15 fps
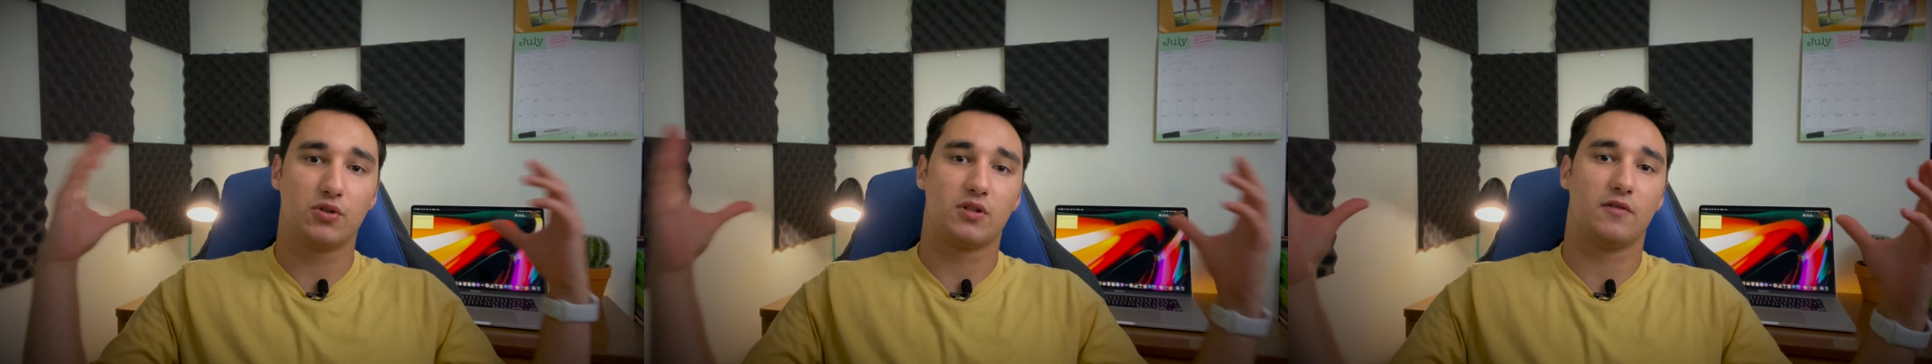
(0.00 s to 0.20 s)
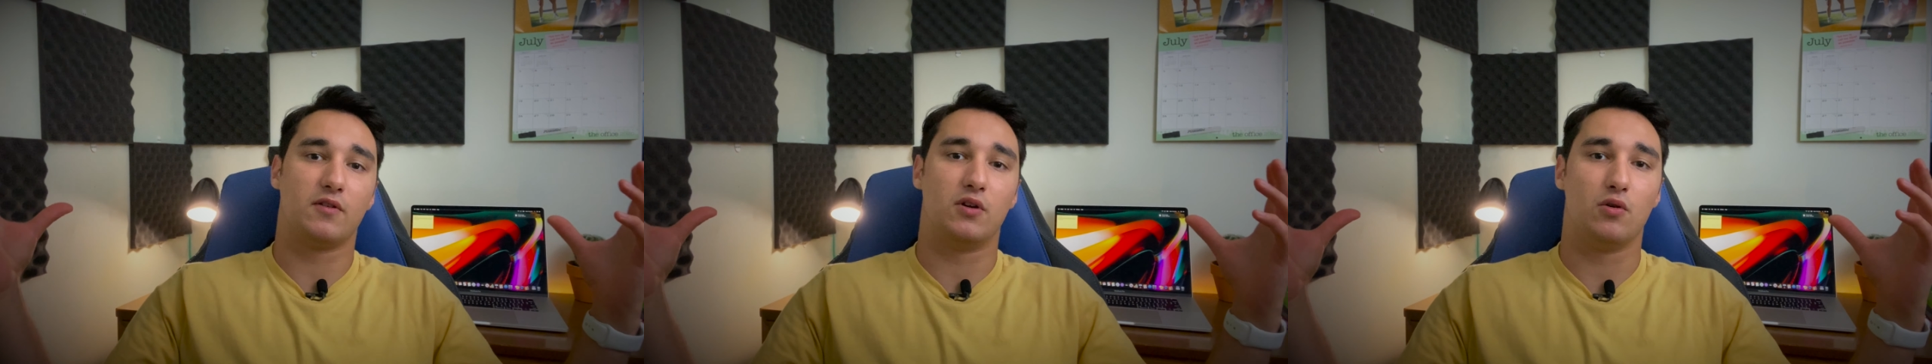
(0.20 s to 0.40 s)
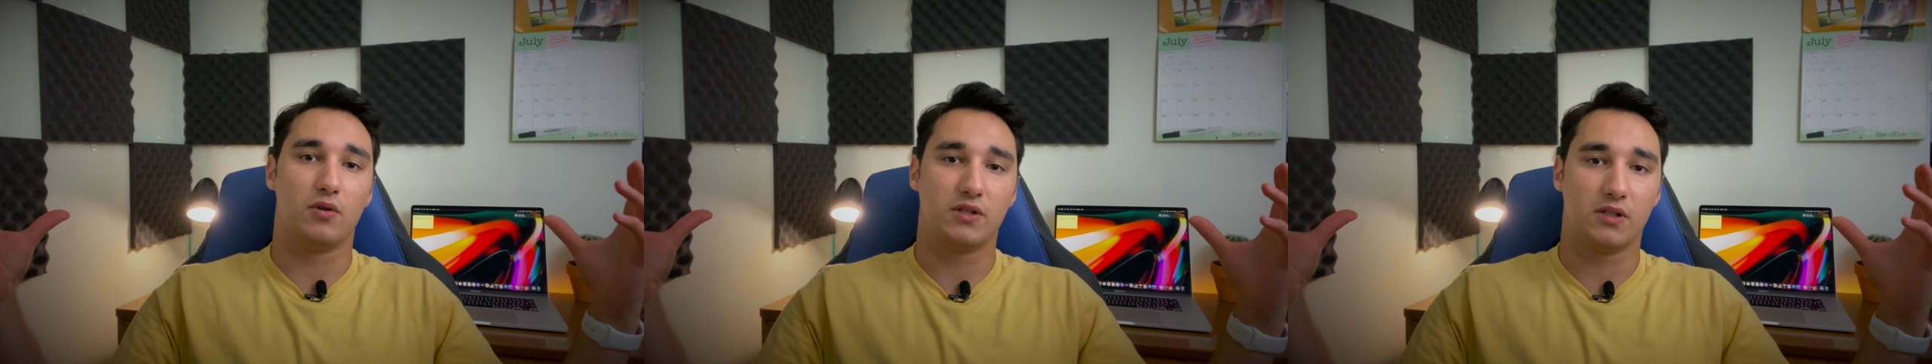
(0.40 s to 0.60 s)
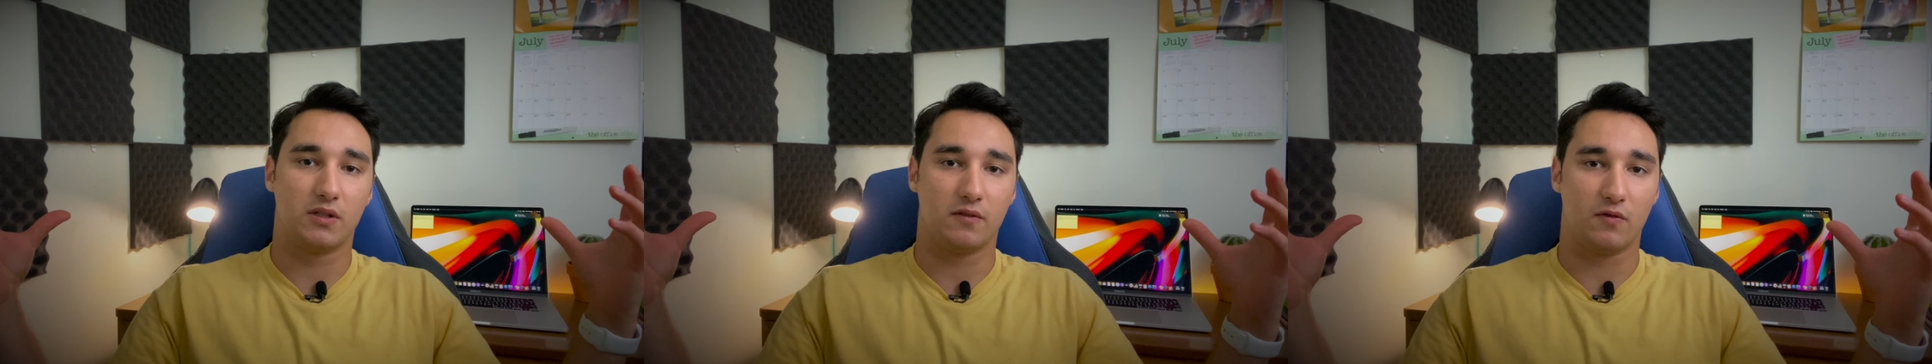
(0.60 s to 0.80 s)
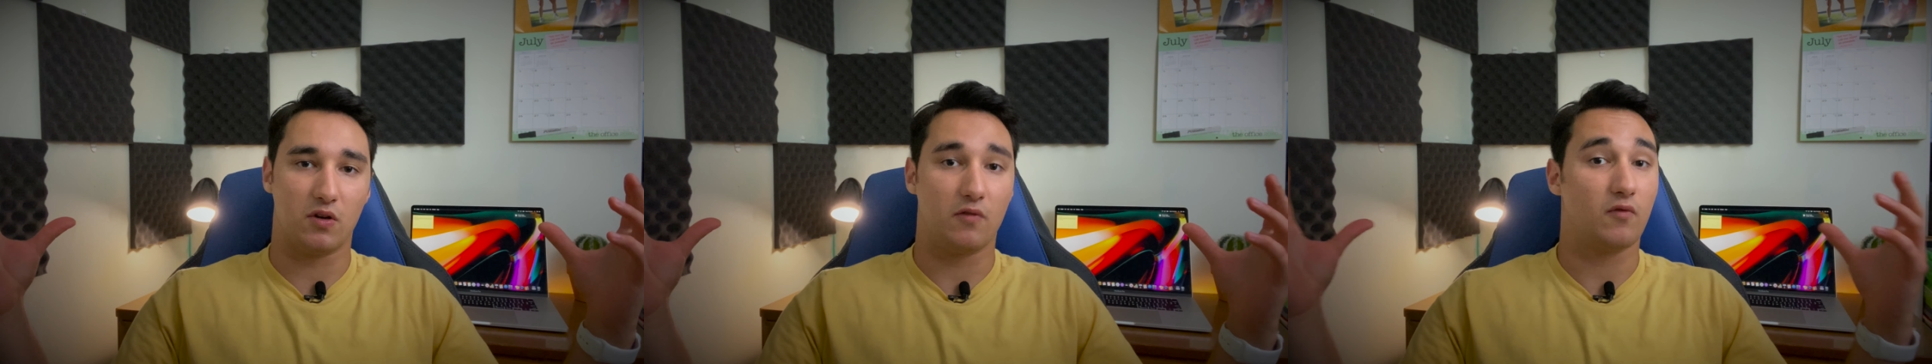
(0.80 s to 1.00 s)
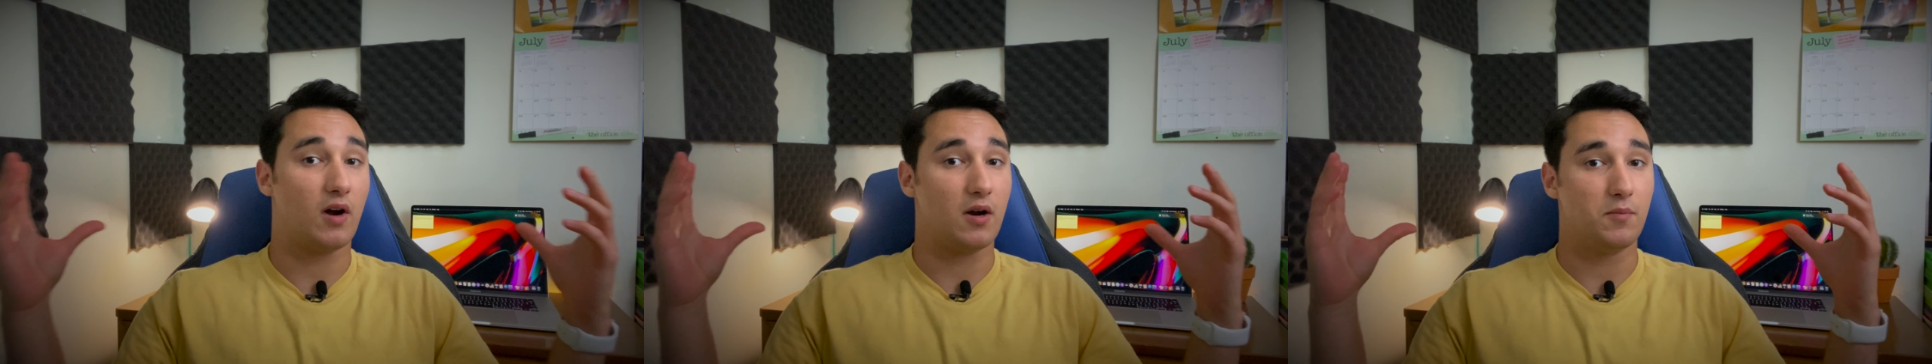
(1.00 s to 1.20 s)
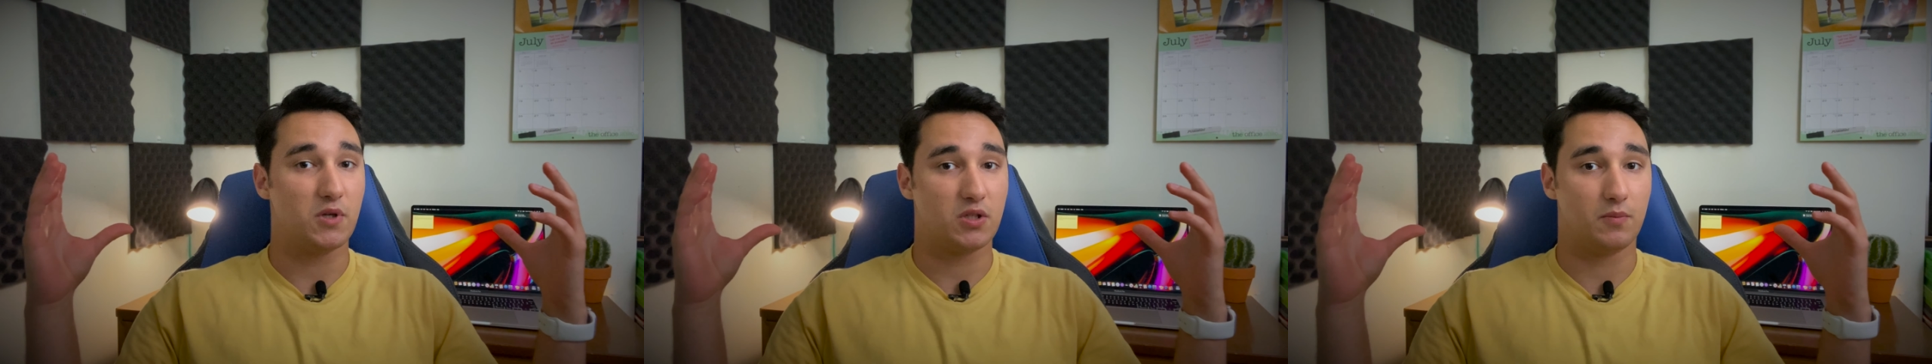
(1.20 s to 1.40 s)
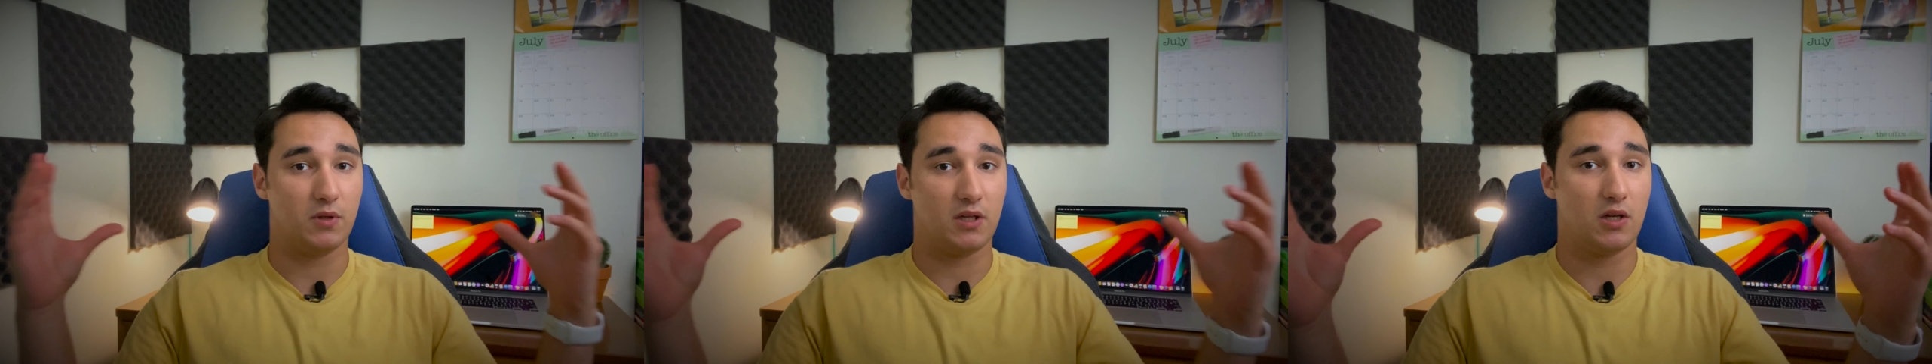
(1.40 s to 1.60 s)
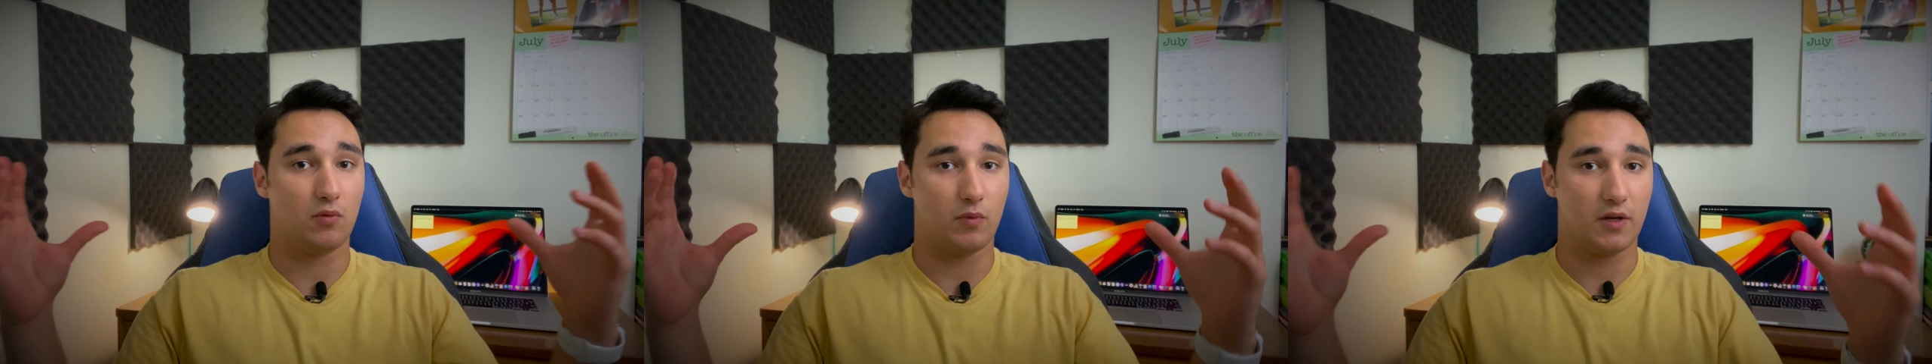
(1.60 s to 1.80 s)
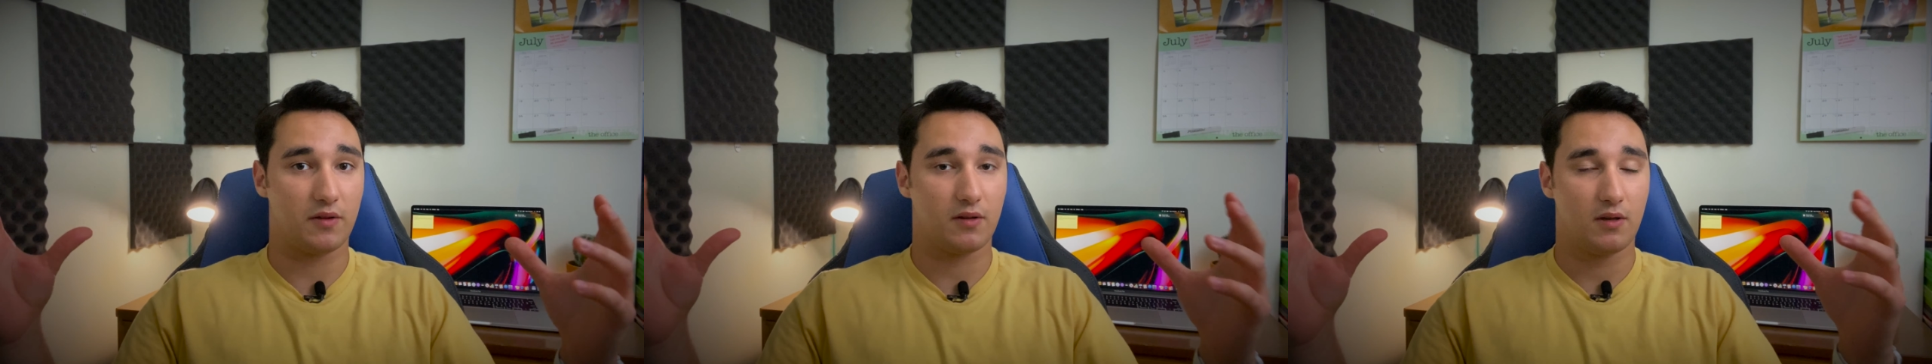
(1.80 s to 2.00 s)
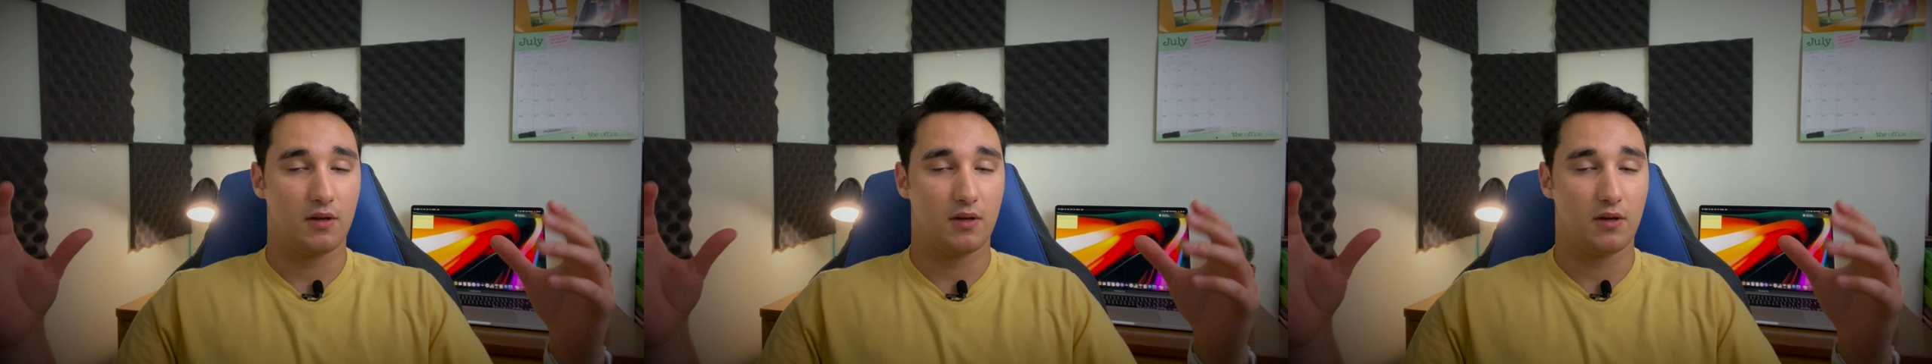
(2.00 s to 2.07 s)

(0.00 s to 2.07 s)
of the noises of your environment to begin with.